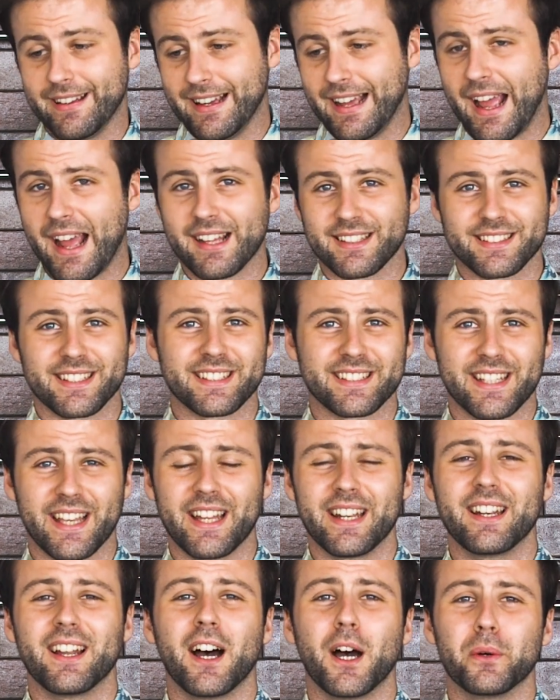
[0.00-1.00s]
as I
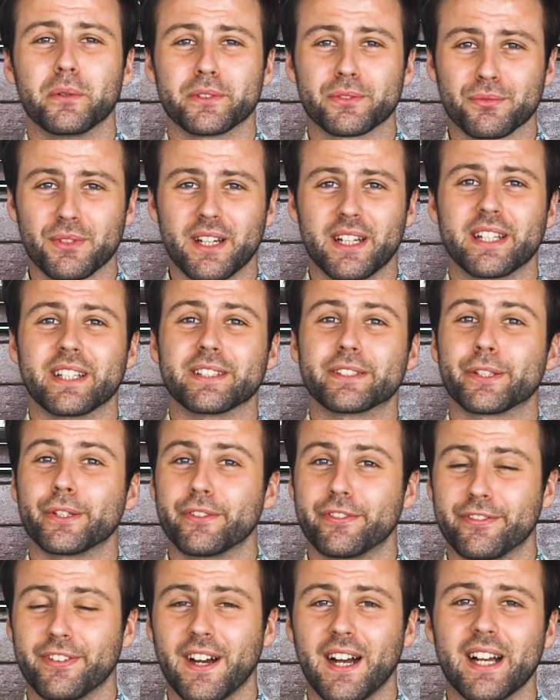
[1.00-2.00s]
said, I was running too
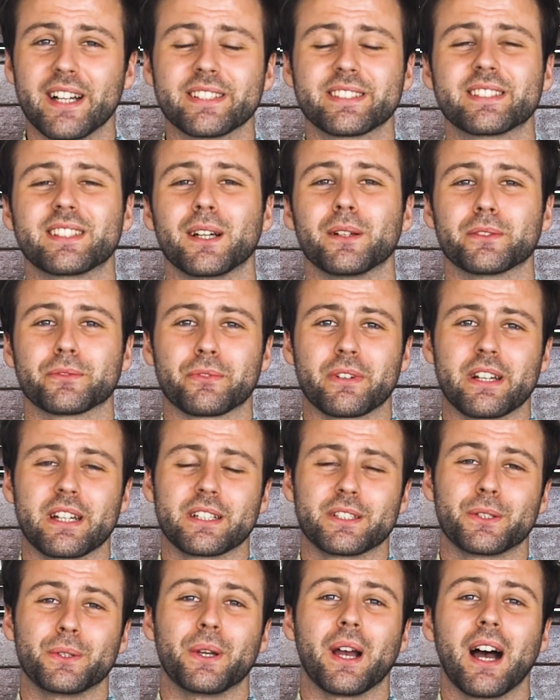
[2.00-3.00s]
fast, I was running
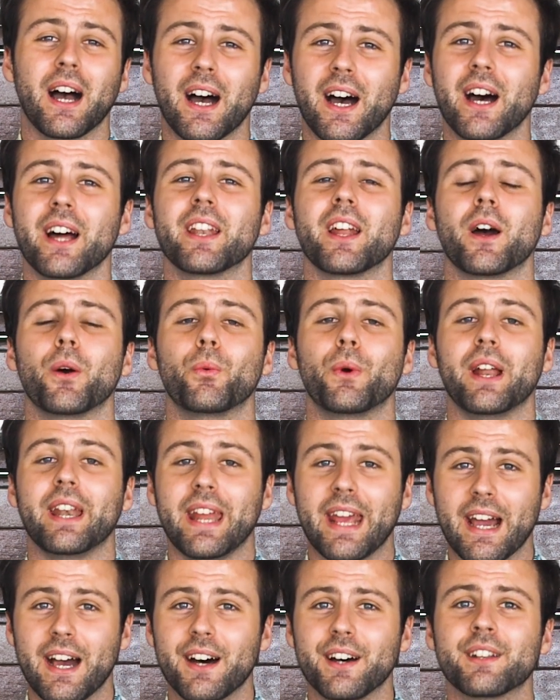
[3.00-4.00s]
too hard, I went
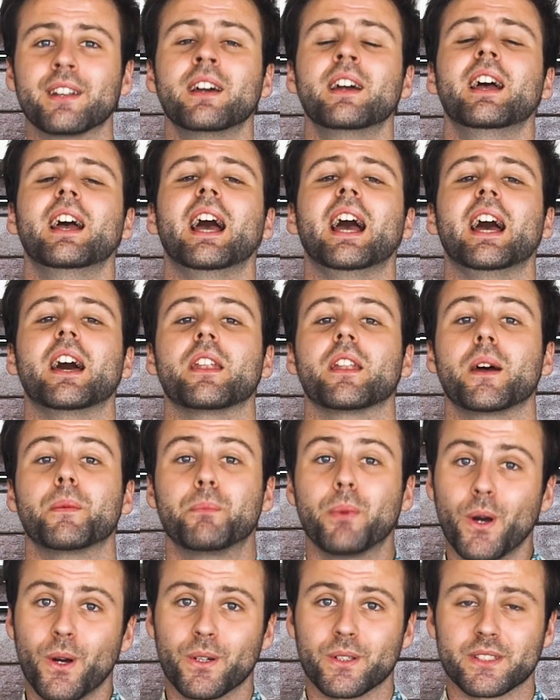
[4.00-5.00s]
out and I
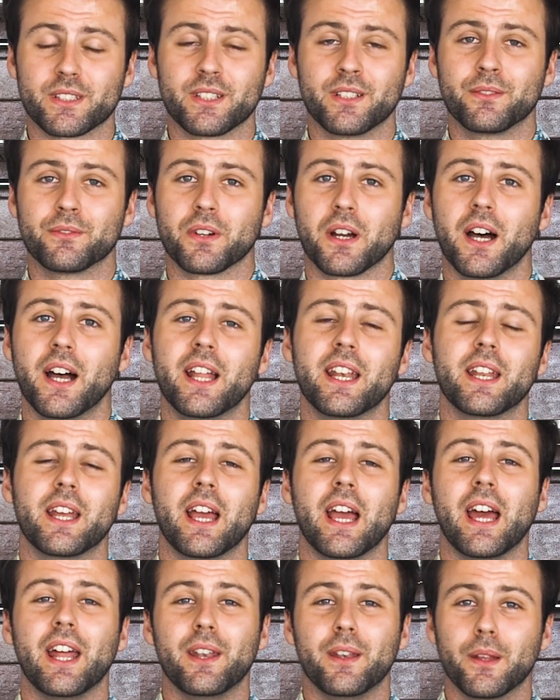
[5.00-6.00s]
bonked, right?
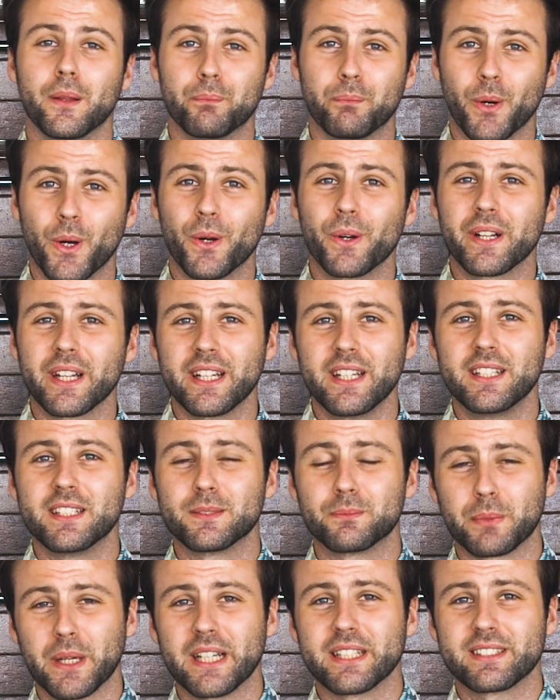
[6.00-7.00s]
And the bonking is
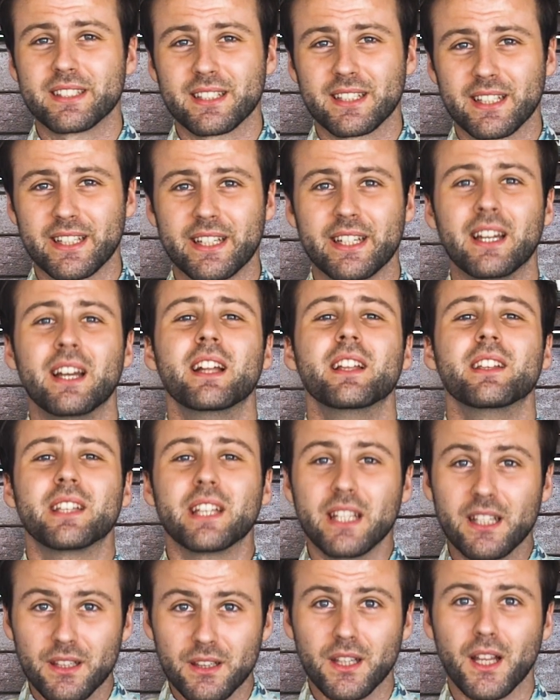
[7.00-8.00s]
basically the
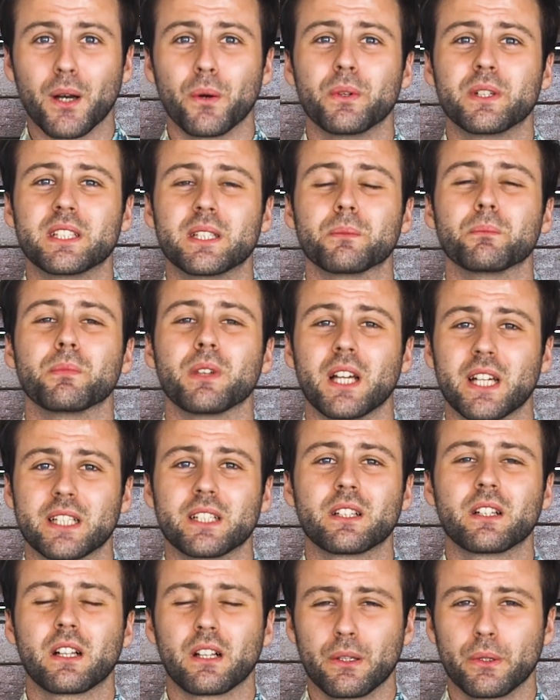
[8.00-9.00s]
lowered
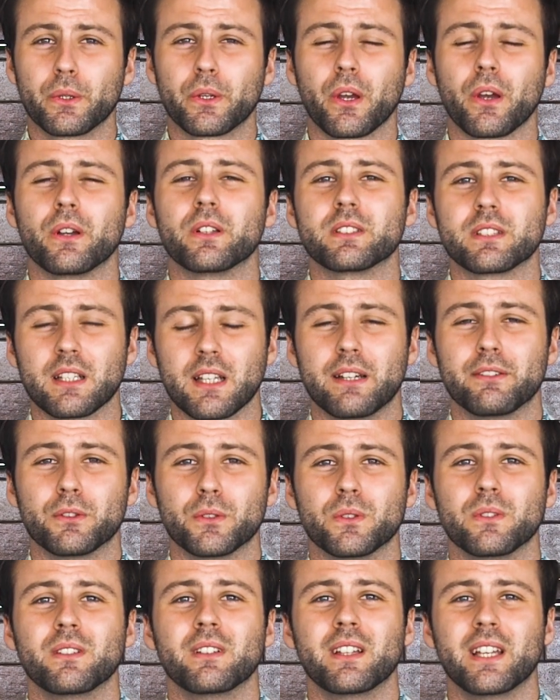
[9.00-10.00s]
blood glucose
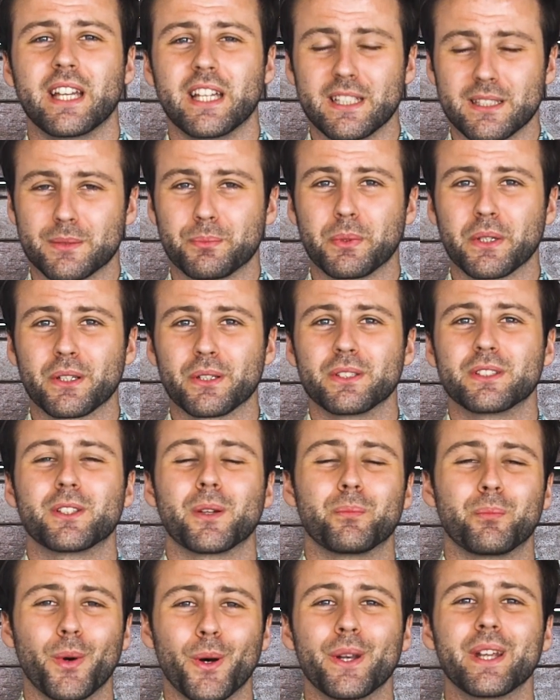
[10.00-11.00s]
level. It's because your
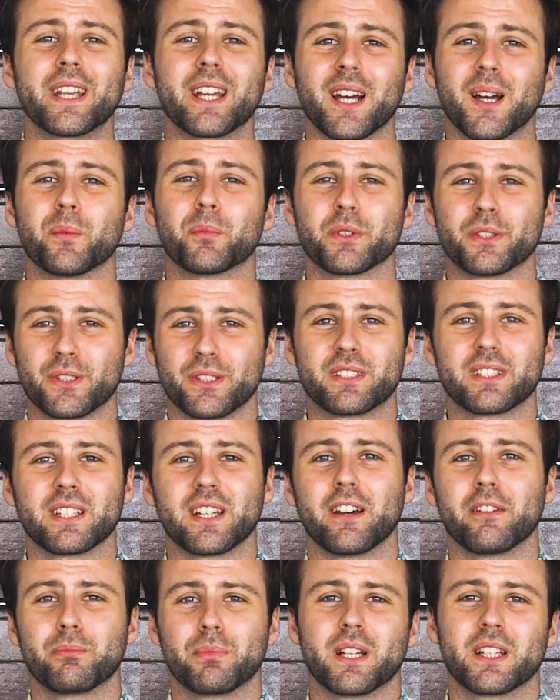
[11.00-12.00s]
body can't produce
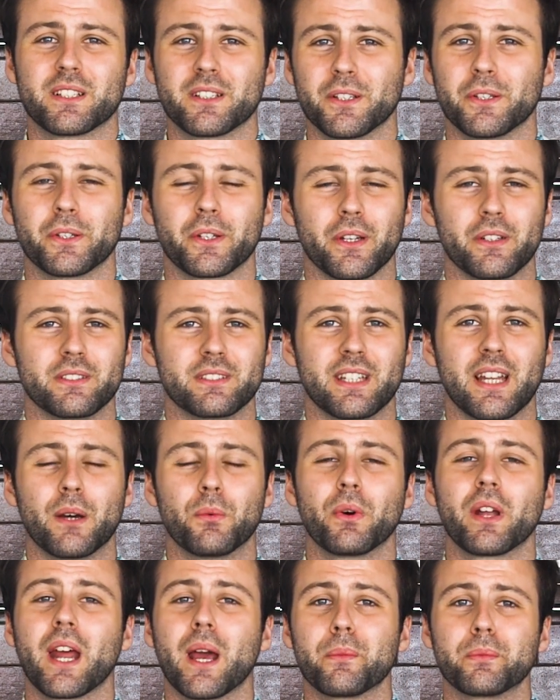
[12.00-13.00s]
enough blood glucose. Now,
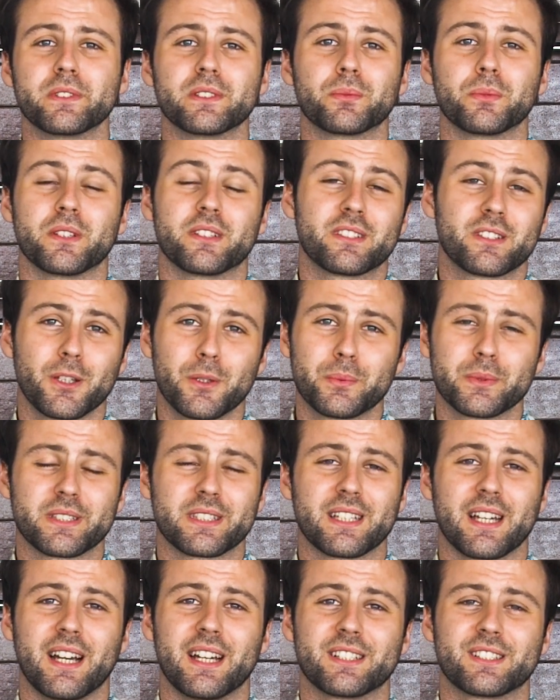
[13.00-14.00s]
what happens with super
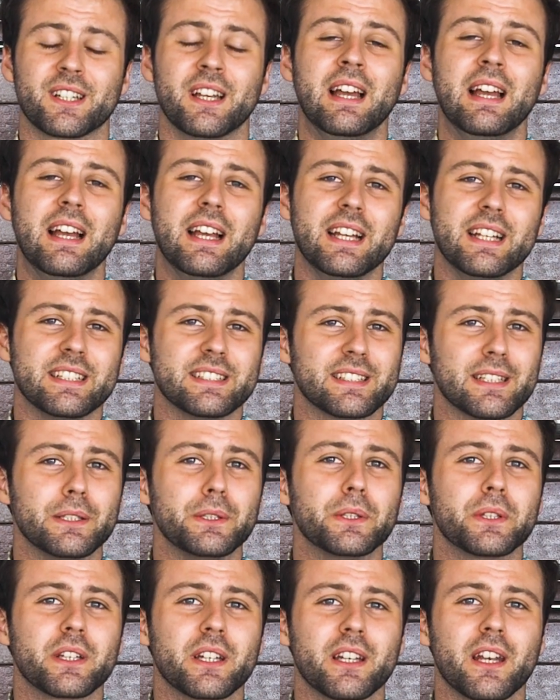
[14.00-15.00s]
starch is that
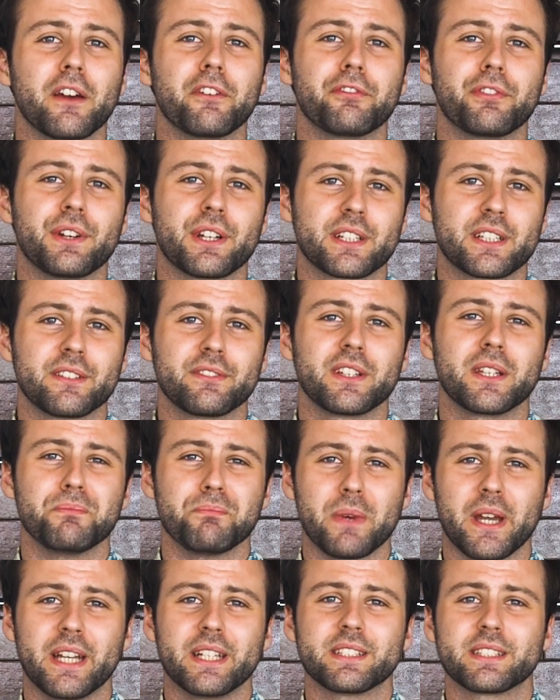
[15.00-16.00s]
you can effectively
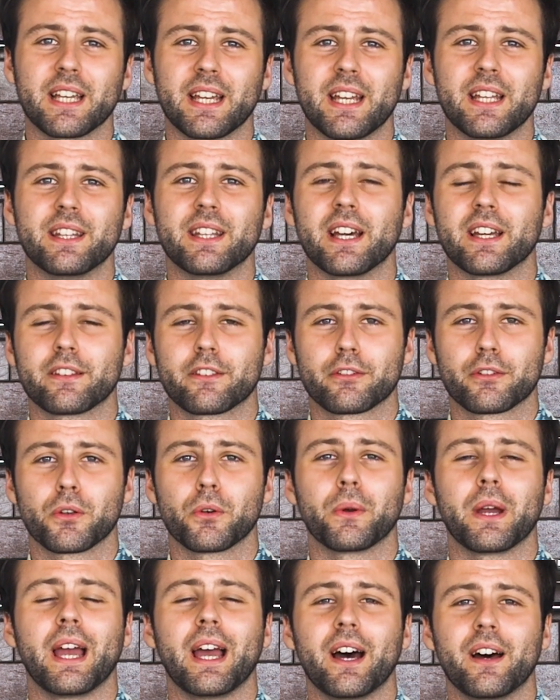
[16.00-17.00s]
maintain that
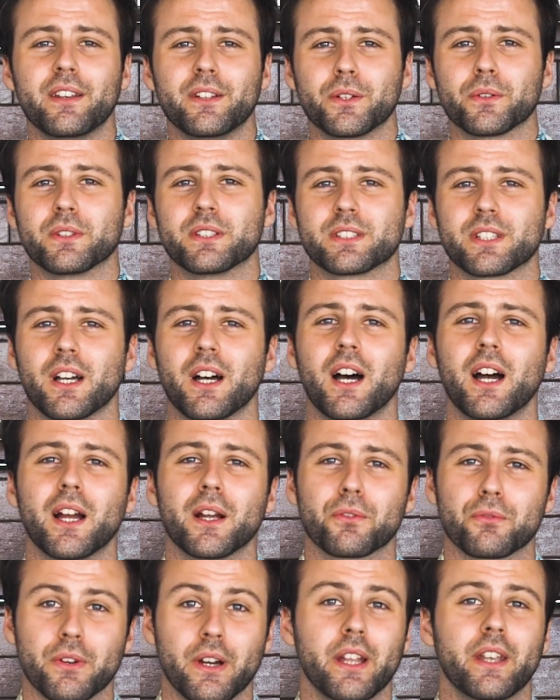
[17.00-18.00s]
throughout your entire
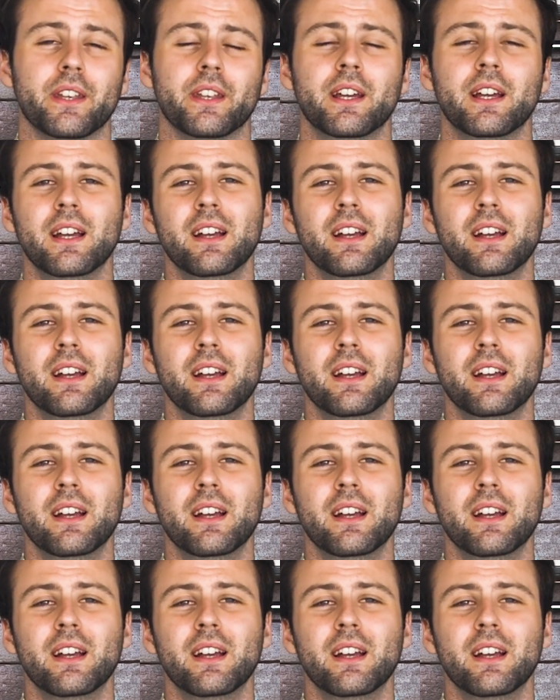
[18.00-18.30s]
run.